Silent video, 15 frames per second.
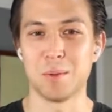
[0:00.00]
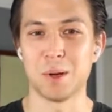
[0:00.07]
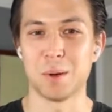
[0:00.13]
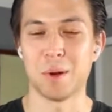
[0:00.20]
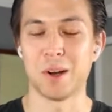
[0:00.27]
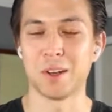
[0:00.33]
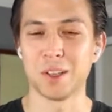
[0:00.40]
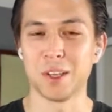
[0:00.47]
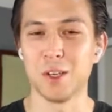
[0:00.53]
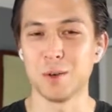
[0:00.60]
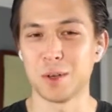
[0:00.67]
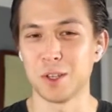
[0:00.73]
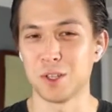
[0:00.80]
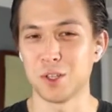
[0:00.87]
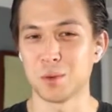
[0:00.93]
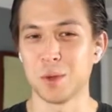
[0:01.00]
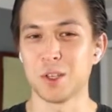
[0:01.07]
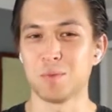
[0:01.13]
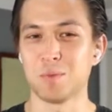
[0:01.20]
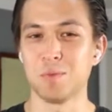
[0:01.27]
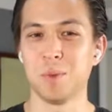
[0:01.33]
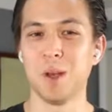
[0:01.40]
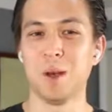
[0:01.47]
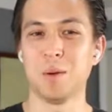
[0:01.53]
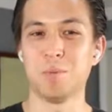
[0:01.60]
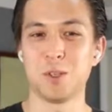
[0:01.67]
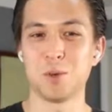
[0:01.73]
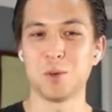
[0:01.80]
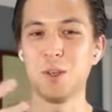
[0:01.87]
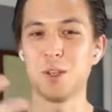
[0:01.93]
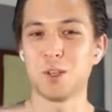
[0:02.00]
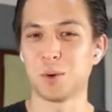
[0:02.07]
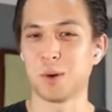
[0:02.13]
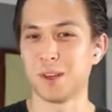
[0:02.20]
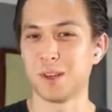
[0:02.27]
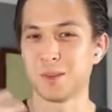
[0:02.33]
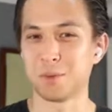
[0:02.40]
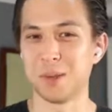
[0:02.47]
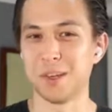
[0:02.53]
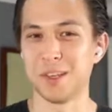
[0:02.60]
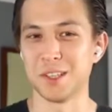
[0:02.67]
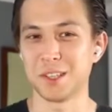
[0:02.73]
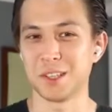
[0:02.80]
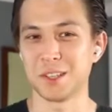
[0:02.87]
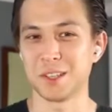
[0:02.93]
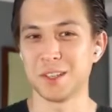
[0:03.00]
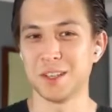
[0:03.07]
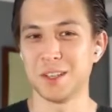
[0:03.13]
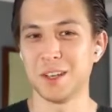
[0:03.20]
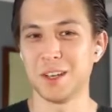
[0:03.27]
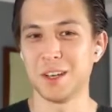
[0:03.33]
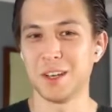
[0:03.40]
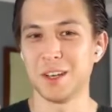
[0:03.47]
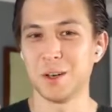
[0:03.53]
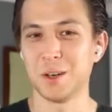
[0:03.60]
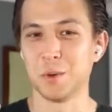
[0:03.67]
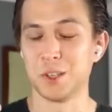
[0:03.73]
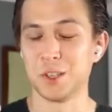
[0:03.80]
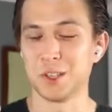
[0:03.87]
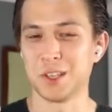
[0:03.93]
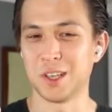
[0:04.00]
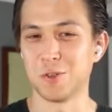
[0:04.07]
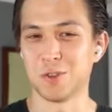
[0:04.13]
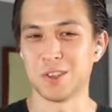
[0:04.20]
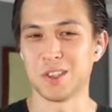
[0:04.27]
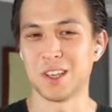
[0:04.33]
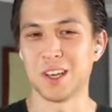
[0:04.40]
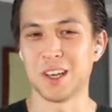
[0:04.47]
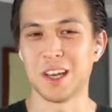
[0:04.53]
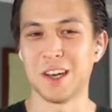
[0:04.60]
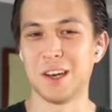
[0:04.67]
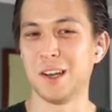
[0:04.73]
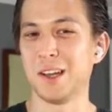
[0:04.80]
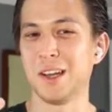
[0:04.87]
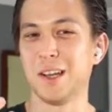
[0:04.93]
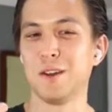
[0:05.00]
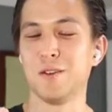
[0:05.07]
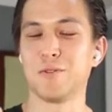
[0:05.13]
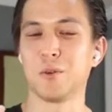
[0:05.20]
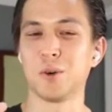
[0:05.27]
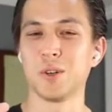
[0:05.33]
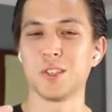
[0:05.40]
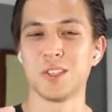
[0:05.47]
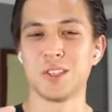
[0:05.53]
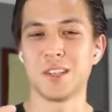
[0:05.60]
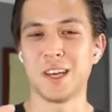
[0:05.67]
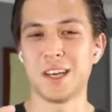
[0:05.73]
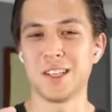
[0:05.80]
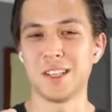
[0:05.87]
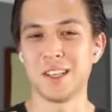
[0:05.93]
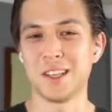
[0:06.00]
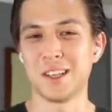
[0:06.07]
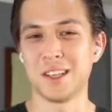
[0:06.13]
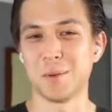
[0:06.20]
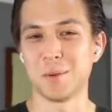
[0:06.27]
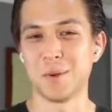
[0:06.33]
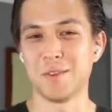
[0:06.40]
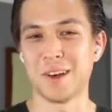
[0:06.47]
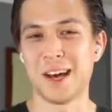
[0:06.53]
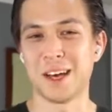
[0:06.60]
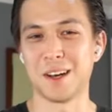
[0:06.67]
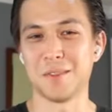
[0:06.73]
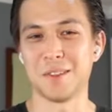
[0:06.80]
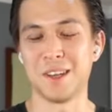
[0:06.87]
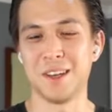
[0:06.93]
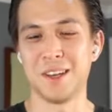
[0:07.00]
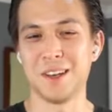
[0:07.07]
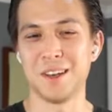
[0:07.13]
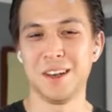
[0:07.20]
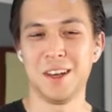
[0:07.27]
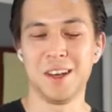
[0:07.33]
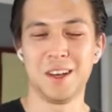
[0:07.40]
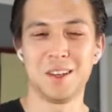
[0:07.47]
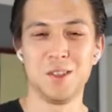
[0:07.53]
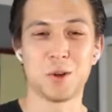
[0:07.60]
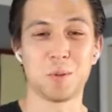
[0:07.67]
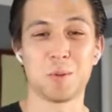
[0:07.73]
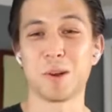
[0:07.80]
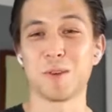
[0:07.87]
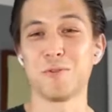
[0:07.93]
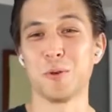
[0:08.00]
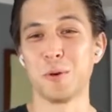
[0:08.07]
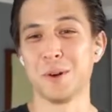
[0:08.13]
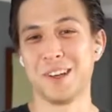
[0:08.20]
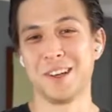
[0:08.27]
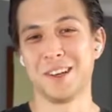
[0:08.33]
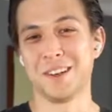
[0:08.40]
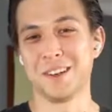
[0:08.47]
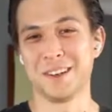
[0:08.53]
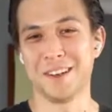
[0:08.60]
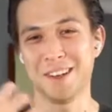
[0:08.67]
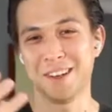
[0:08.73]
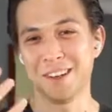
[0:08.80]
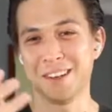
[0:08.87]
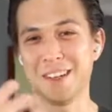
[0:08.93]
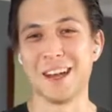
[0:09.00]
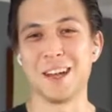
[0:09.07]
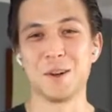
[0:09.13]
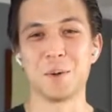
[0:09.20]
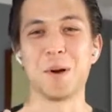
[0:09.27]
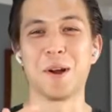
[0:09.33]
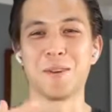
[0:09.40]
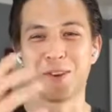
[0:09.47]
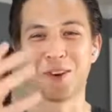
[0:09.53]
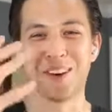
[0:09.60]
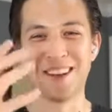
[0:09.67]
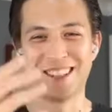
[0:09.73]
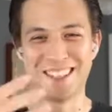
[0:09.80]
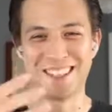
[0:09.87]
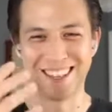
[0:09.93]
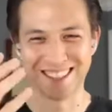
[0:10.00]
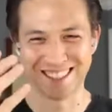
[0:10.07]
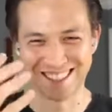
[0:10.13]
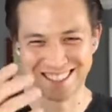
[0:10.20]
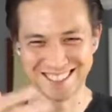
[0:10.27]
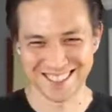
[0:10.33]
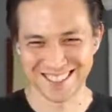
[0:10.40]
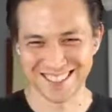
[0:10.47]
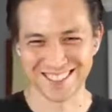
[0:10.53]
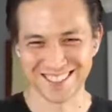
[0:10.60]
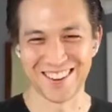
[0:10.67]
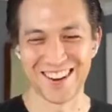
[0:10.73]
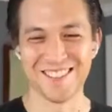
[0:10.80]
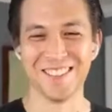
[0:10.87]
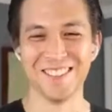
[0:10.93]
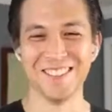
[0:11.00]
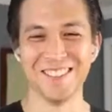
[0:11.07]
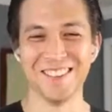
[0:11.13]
But apparently you can switch between 23s, which is interesting, and it enforces the idea that we've had of you could bring 40. Yeah, you could bring 46. Swap them.